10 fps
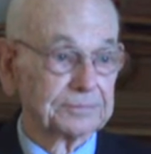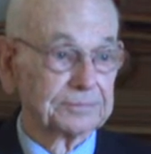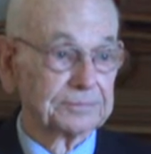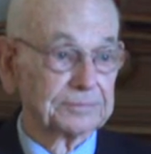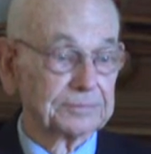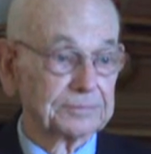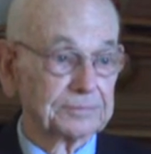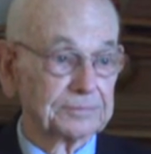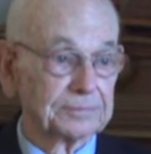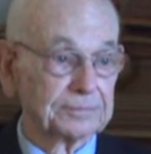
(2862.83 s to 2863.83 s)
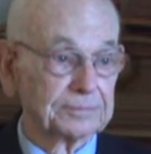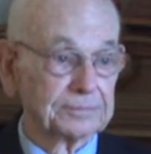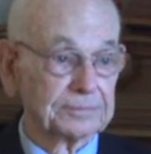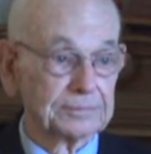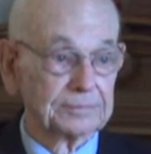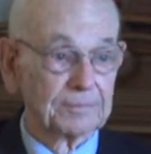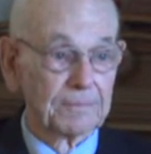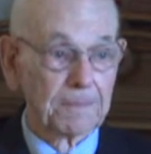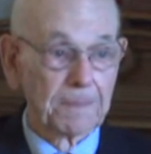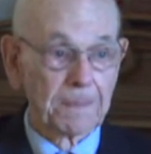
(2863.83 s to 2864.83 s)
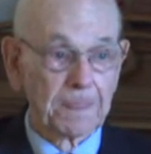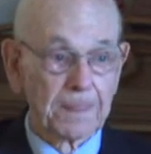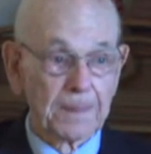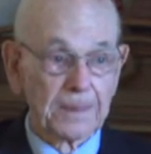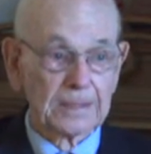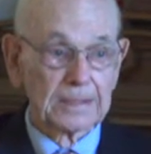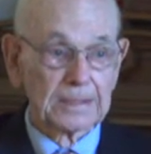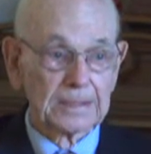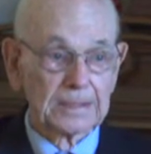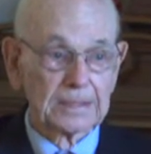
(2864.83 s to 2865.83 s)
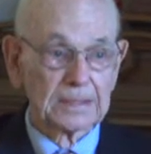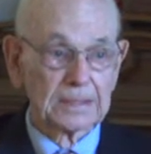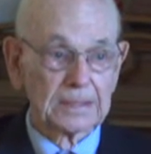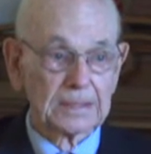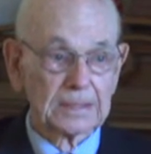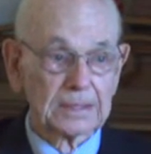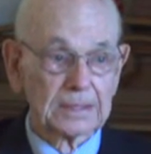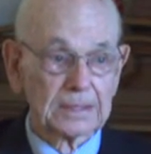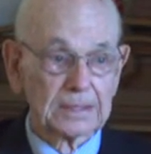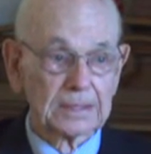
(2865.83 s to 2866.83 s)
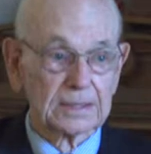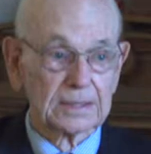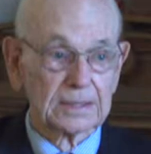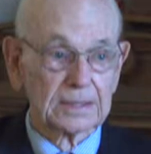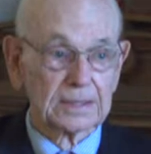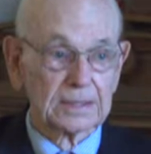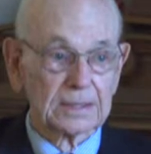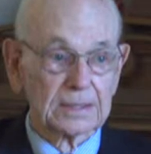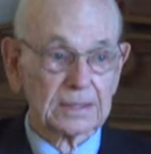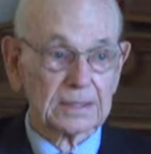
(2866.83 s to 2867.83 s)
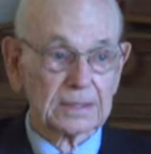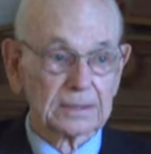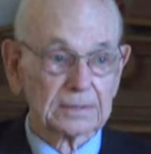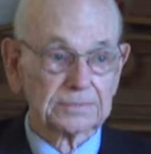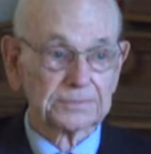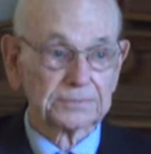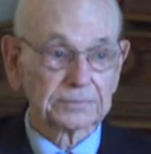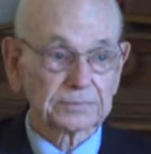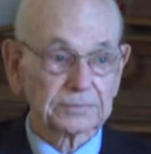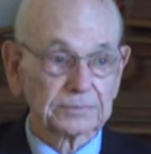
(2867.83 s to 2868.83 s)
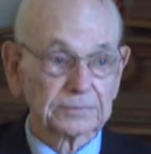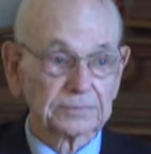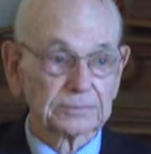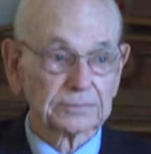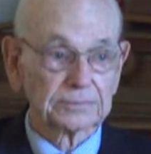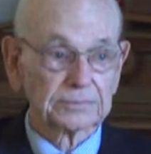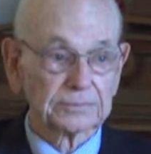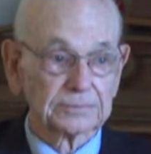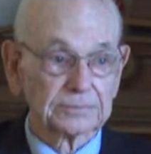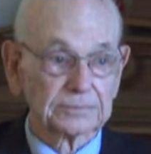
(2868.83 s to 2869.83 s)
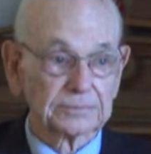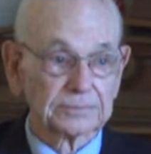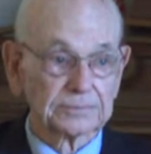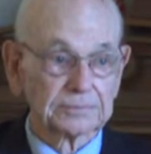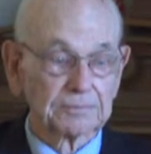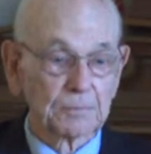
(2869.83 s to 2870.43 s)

In 2002, he lost that election. Why do you think he lost that one?